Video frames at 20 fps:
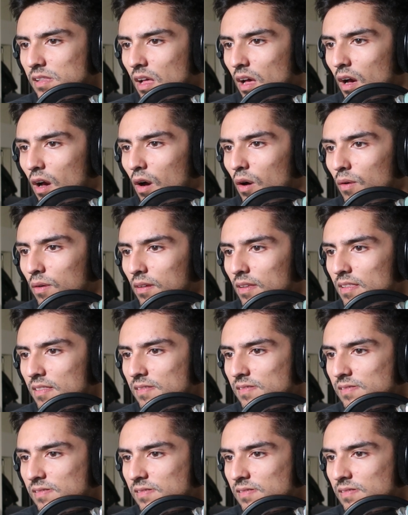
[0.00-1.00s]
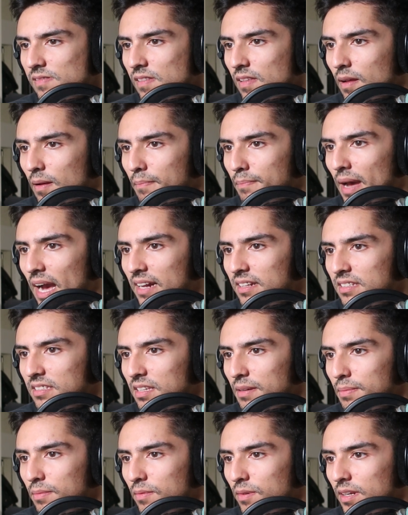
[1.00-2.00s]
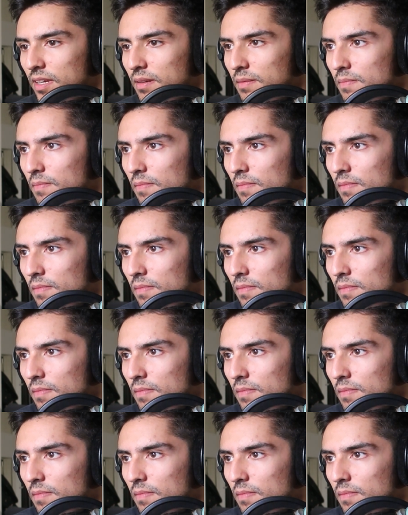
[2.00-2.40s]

Oh. Back to Tipungwuti.